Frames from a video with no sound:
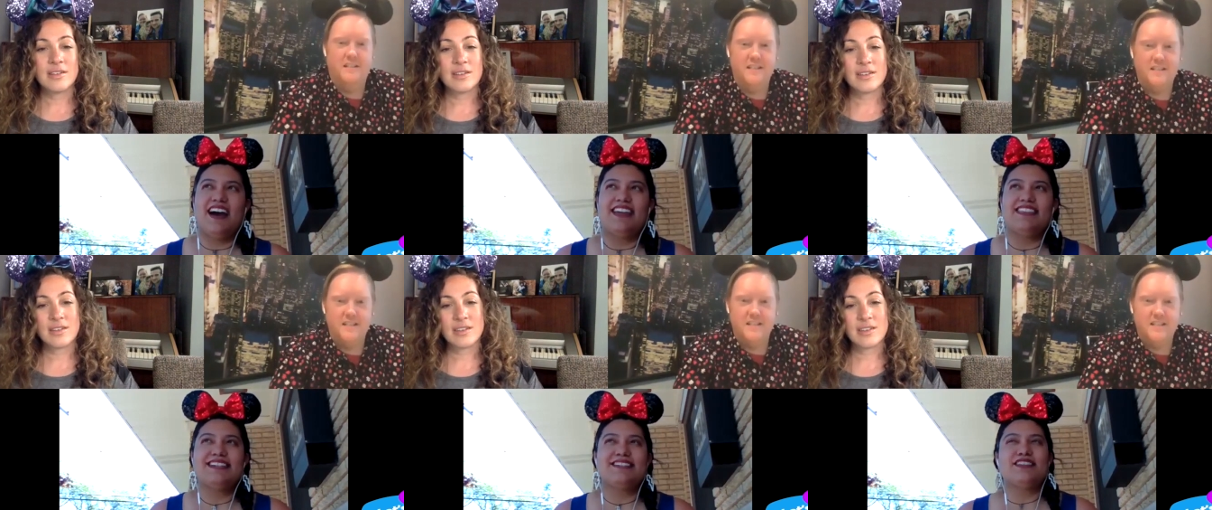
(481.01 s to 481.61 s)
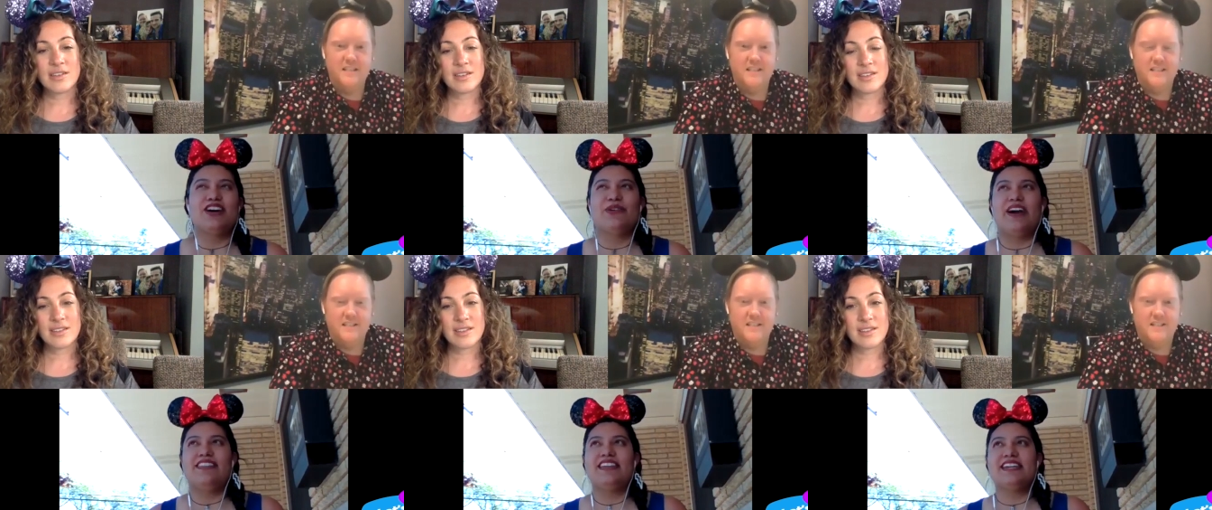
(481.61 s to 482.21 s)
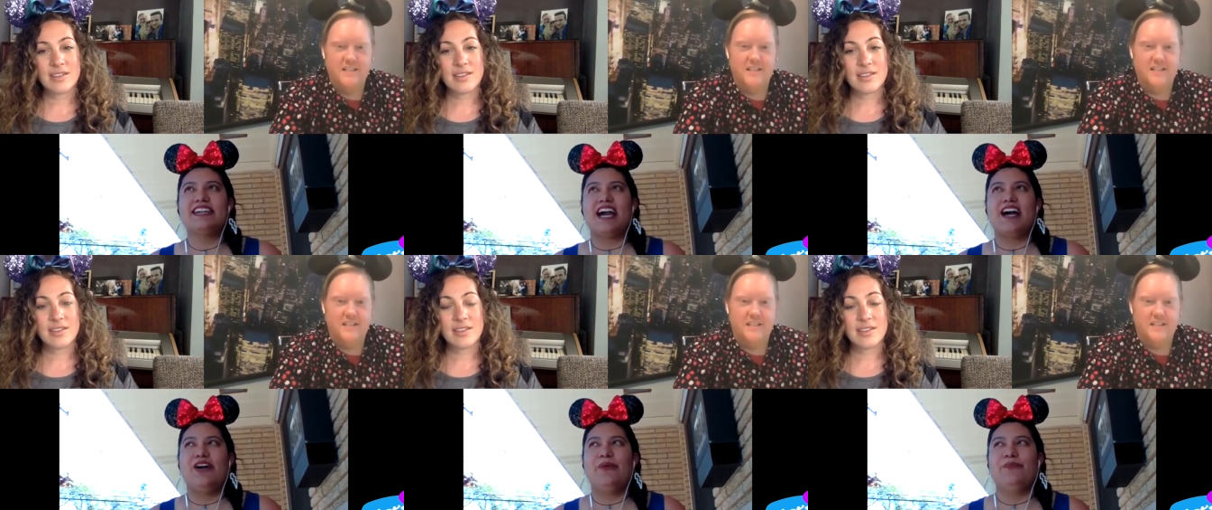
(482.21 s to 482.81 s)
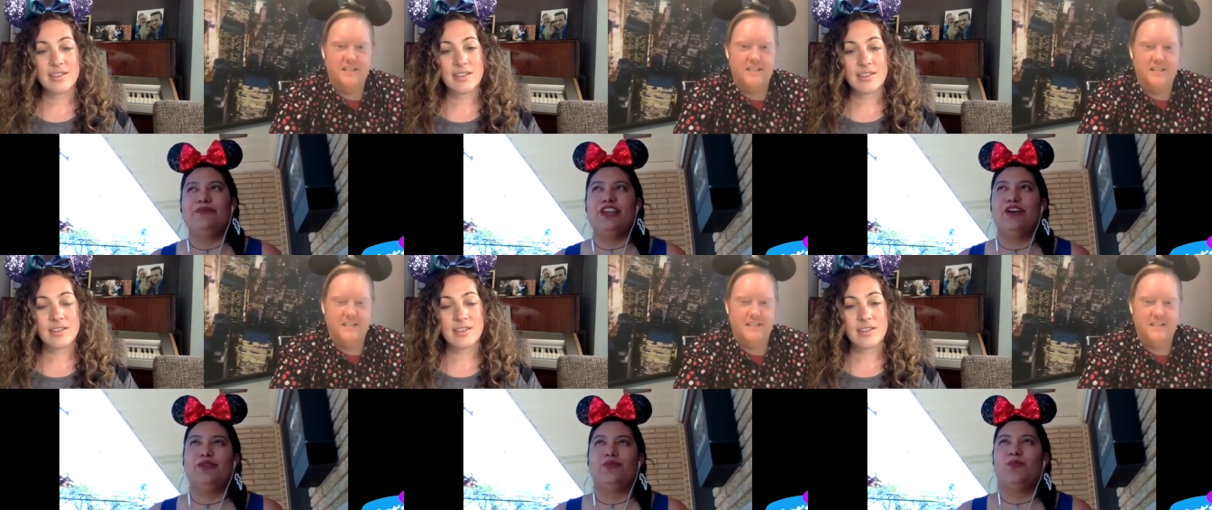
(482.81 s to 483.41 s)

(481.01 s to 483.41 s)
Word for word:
Speaker 1: I think so. I think, um, you know,